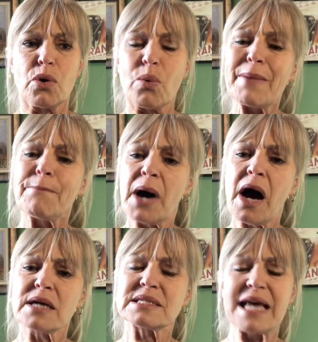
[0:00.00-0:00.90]
We
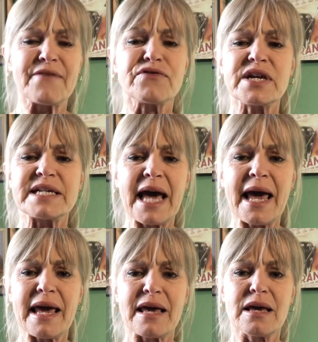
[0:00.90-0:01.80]
pass every
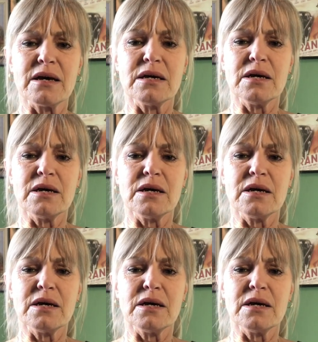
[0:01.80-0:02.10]
day.